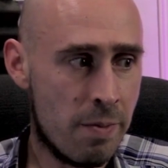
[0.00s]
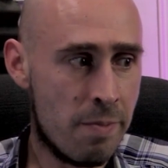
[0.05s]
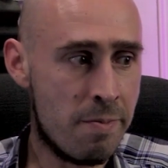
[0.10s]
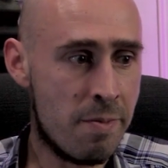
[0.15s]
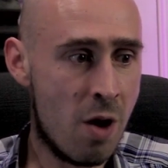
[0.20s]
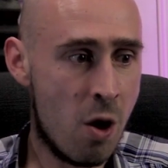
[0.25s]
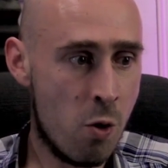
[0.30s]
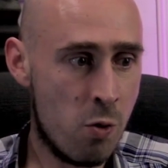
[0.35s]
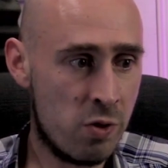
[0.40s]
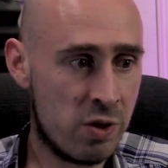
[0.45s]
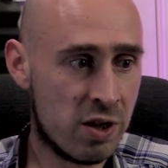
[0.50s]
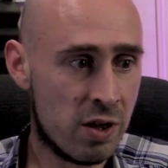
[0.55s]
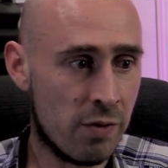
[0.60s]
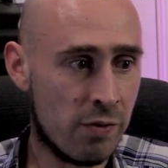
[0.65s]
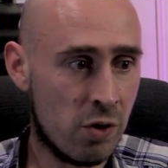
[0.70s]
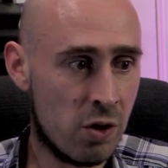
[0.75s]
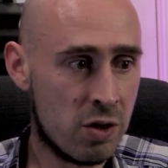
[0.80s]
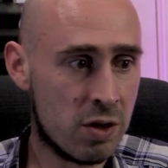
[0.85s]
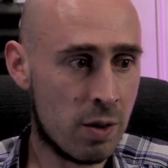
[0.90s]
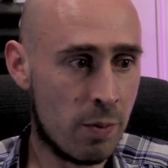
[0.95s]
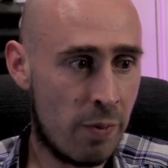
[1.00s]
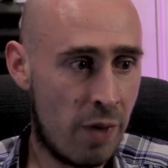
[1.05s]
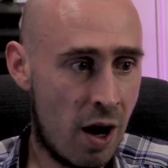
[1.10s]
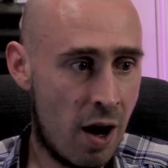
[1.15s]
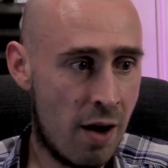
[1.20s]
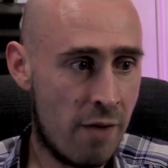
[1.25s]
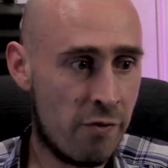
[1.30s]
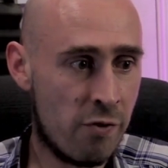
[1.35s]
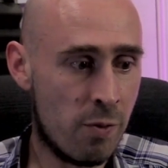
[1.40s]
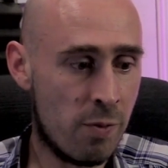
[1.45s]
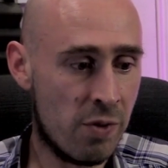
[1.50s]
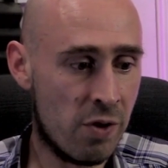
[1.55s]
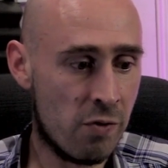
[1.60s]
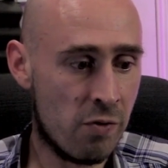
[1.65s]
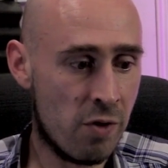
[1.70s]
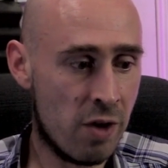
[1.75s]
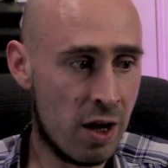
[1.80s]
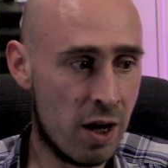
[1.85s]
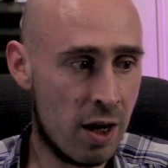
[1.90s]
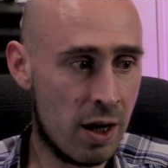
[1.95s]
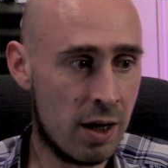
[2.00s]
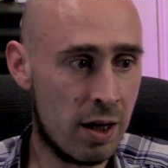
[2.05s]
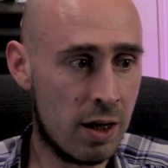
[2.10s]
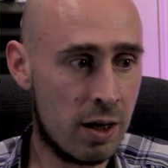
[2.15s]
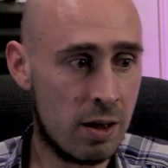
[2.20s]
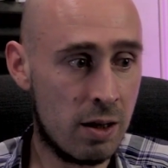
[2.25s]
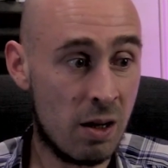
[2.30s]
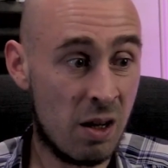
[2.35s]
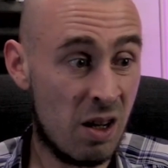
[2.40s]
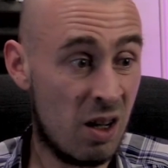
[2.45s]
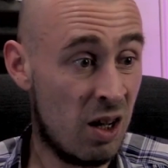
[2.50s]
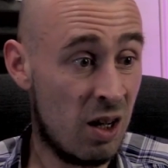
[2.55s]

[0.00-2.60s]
most of us, apart from the really